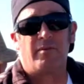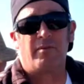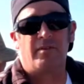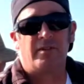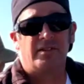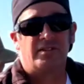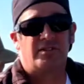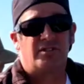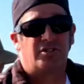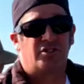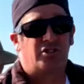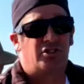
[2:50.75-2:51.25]

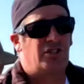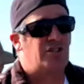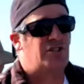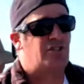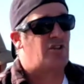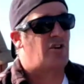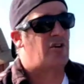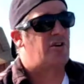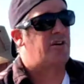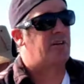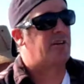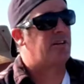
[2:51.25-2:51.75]
It's just
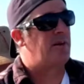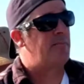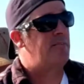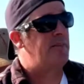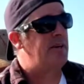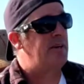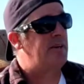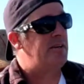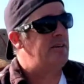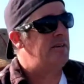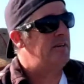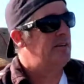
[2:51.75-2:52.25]
starting to come
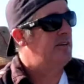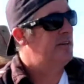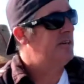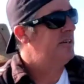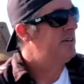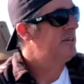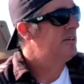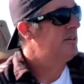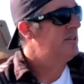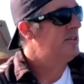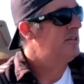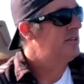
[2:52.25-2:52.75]
in,
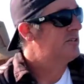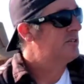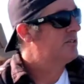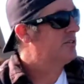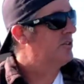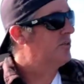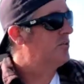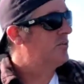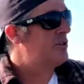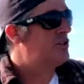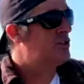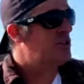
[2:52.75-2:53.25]

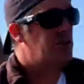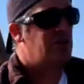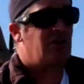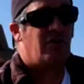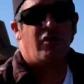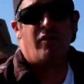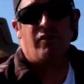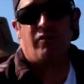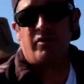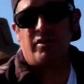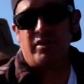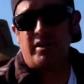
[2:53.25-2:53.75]
so we should
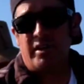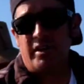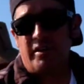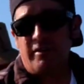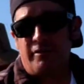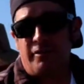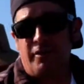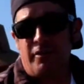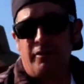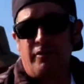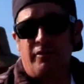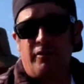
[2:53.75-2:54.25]
hopefully get a
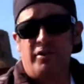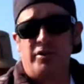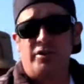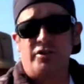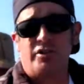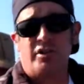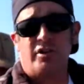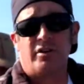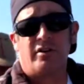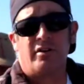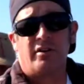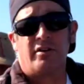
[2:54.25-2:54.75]
few fish
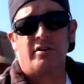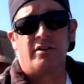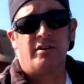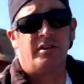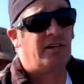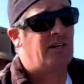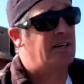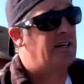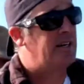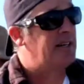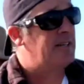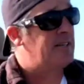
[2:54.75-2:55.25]
here
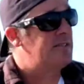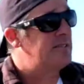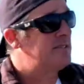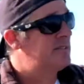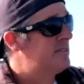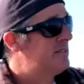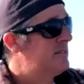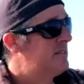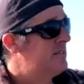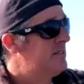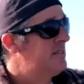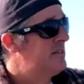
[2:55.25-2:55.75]

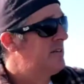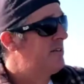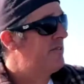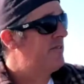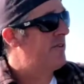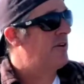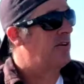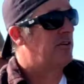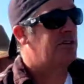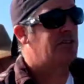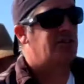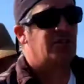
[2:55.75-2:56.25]

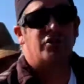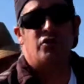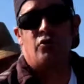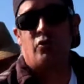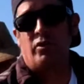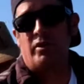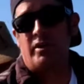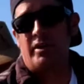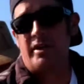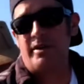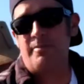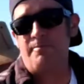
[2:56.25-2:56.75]
fairly
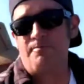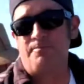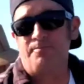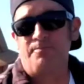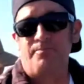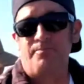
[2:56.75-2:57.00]
shortly.